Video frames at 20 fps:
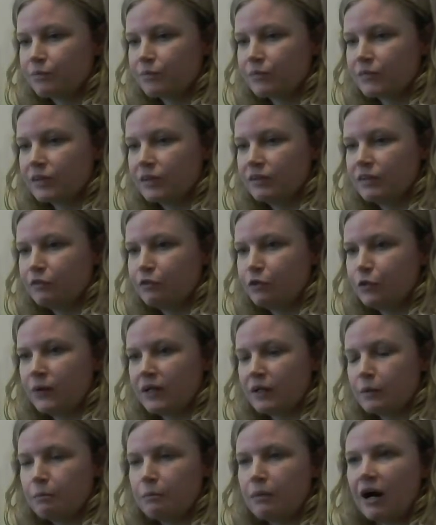If you want
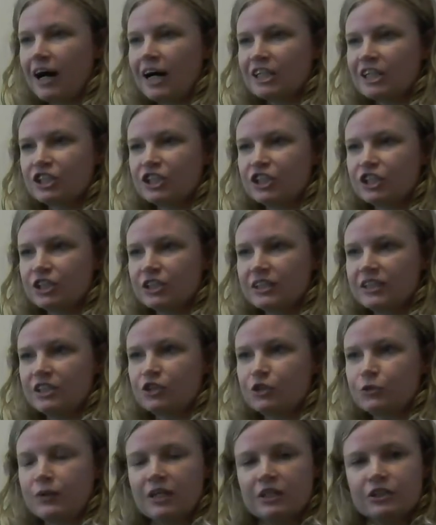a Bosch
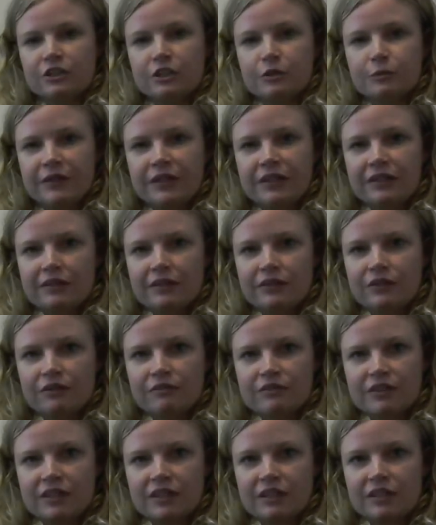dishwasher, apparently you have
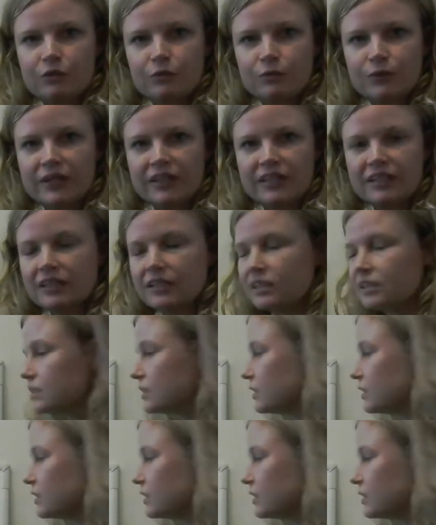to get on a waiting list.